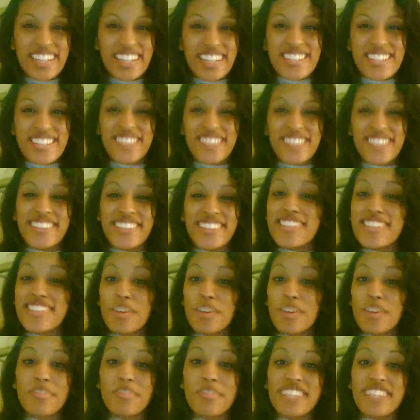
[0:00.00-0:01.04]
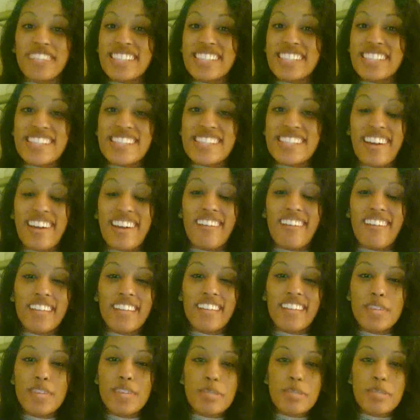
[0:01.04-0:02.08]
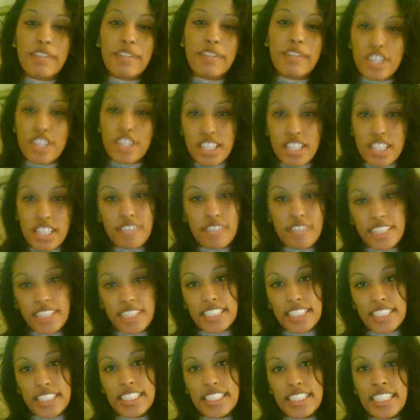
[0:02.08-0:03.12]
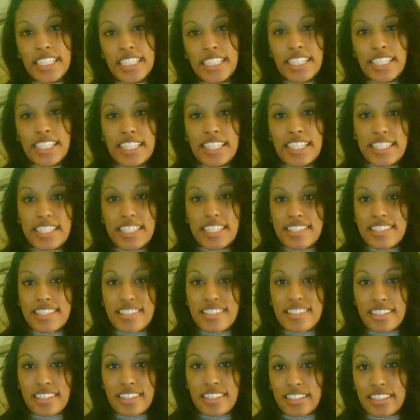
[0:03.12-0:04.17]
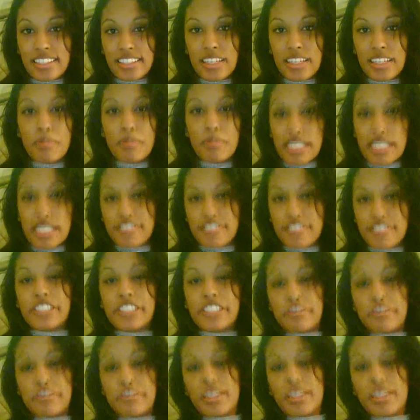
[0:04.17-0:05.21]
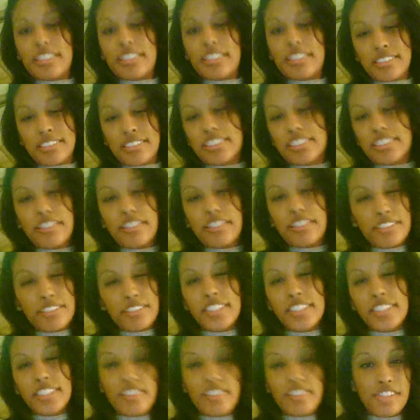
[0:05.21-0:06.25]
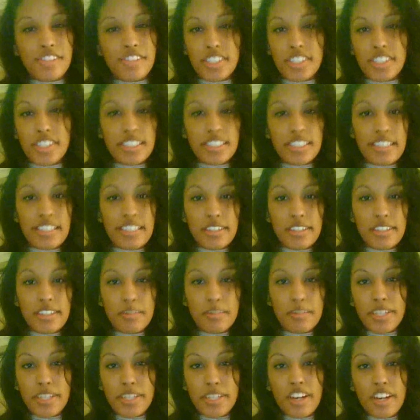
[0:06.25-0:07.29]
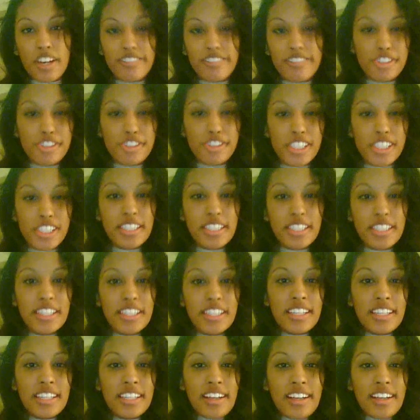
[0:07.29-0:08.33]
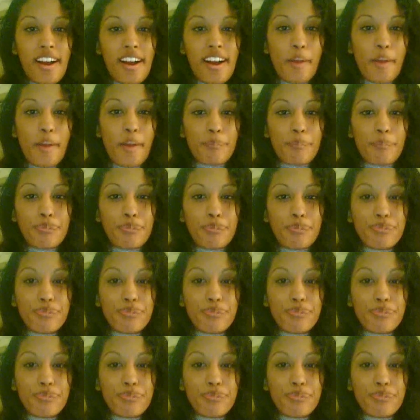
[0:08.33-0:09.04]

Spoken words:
I are still really dope friends now. He was my first love, and he's a best friend of mine. I really love Gene, and I have a big heart for Gene. Um,